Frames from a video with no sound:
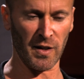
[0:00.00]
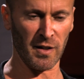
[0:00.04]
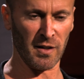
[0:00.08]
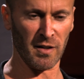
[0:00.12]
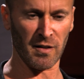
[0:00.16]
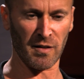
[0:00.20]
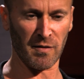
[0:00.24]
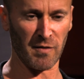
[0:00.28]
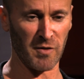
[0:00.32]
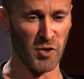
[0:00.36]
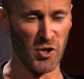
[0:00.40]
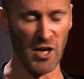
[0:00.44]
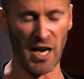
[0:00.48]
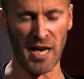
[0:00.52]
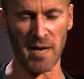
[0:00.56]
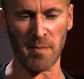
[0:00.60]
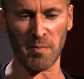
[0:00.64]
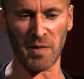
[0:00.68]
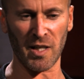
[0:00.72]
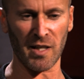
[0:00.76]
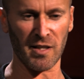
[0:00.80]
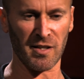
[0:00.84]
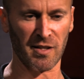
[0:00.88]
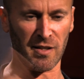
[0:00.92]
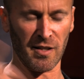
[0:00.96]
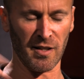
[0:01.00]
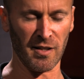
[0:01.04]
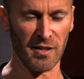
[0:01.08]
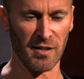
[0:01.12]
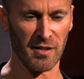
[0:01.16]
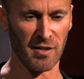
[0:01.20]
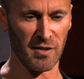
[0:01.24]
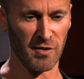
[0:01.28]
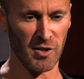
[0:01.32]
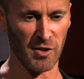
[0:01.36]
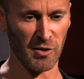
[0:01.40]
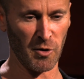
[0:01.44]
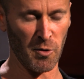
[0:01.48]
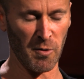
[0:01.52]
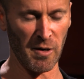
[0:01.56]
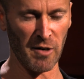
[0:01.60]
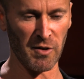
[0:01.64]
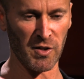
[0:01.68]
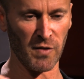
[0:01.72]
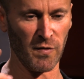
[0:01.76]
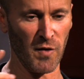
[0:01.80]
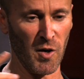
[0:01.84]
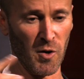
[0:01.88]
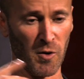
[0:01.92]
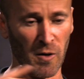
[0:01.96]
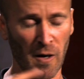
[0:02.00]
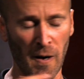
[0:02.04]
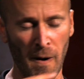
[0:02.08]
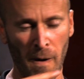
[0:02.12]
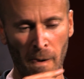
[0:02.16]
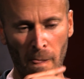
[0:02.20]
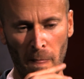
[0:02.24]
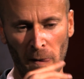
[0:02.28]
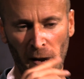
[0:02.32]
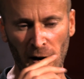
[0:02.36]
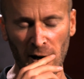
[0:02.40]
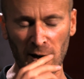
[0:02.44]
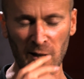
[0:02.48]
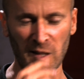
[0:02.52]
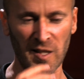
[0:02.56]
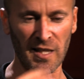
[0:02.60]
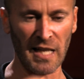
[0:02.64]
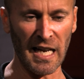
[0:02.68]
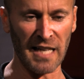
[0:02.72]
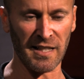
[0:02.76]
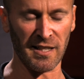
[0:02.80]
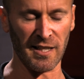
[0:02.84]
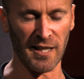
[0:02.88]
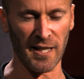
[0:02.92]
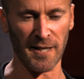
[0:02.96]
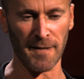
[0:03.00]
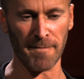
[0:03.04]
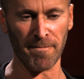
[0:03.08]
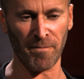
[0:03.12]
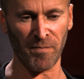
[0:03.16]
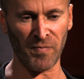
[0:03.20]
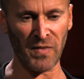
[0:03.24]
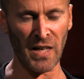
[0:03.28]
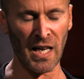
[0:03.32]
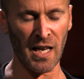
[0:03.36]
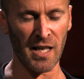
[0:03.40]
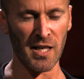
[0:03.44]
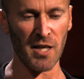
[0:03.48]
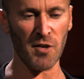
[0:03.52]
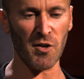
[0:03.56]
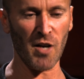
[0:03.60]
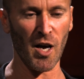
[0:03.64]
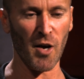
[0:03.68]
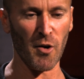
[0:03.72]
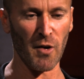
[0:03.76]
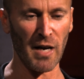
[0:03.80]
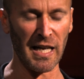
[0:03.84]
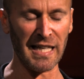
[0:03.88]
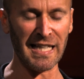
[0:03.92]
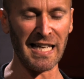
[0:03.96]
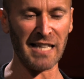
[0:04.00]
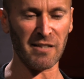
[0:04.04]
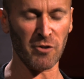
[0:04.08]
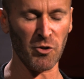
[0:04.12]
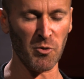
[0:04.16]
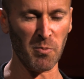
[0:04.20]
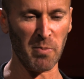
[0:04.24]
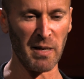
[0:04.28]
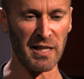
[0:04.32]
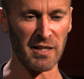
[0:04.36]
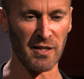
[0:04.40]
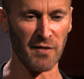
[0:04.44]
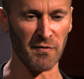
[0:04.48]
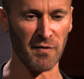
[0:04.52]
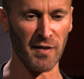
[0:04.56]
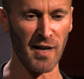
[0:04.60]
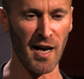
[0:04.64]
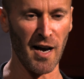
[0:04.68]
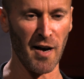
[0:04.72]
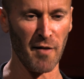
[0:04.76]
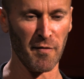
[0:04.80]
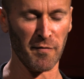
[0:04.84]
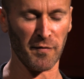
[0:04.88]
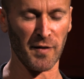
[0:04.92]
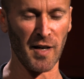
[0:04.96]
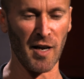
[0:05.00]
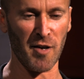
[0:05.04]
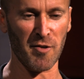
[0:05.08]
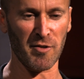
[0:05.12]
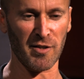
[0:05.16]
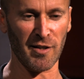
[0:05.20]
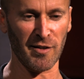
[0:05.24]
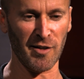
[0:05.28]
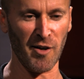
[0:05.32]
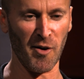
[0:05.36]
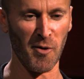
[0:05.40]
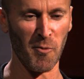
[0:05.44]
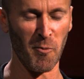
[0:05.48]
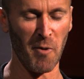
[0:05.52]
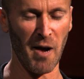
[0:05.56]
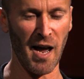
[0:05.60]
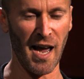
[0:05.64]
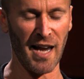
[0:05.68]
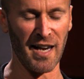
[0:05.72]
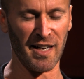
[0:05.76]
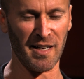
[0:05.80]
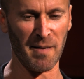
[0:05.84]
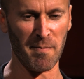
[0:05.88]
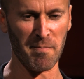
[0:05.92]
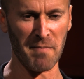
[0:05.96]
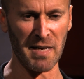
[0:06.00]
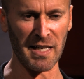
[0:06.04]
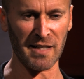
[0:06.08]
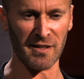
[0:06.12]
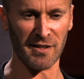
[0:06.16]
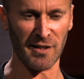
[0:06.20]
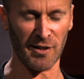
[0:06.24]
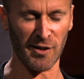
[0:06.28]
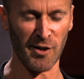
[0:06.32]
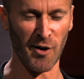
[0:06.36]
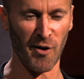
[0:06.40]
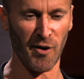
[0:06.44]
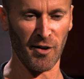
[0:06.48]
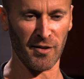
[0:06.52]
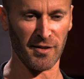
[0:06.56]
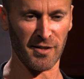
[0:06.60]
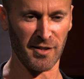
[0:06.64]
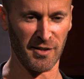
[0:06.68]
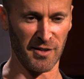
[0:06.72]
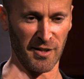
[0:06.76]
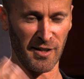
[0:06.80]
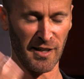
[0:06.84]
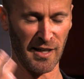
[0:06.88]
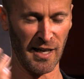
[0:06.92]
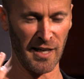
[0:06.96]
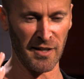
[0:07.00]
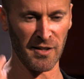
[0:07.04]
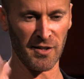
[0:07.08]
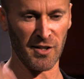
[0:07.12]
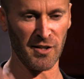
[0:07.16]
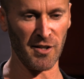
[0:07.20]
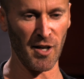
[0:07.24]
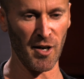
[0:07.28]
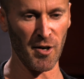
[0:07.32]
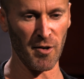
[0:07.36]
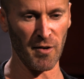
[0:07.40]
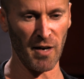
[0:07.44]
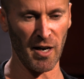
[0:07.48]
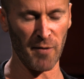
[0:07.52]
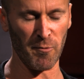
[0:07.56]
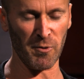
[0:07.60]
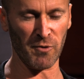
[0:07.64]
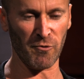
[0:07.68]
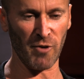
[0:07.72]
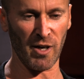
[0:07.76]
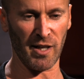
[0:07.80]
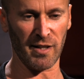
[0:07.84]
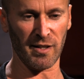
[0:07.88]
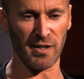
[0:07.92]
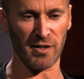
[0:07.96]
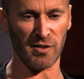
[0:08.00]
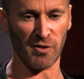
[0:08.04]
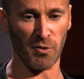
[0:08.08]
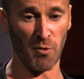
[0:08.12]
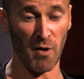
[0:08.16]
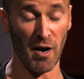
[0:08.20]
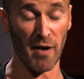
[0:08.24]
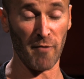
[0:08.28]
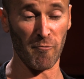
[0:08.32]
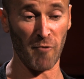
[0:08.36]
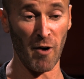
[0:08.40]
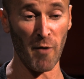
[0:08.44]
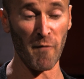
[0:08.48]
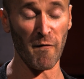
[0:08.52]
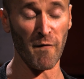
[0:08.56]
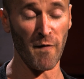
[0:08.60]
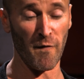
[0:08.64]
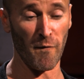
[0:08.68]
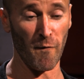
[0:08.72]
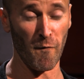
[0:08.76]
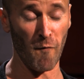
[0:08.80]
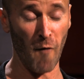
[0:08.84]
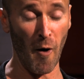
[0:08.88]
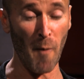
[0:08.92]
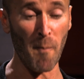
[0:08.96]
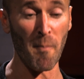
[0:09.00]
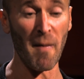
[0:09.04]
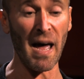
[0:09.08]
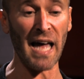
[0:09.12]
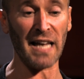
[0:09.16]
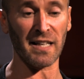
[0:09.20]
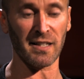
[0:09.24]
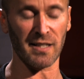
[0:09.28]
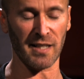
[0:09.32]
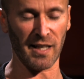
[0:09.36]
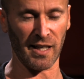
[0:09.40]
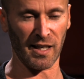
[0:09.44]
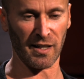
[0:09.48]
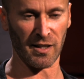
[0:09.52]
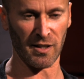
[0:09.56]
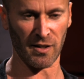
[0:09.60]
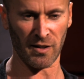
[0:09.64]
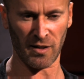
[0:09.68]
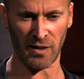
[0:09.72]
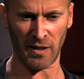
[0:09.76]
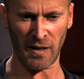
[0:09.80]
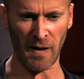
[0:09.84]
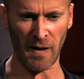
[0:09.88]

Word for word: and Shameless and Queer as Folk are set in, you know, a little bit of love goes a long way and it means a lot. And so I would write these quite ro romantic